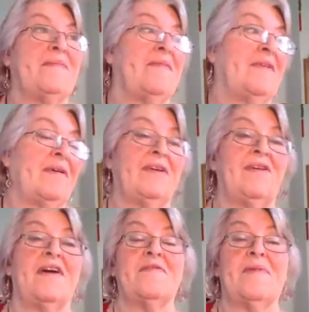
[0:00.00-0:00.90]
a lot
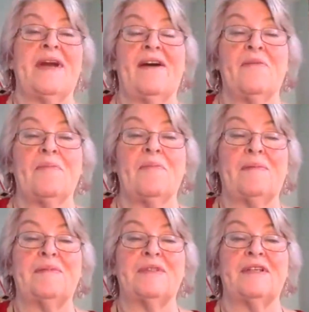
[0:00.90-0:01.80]
of my health
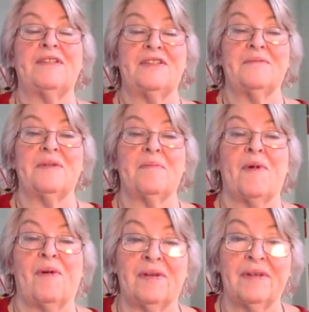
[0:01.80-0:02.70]
problems are to do with mold.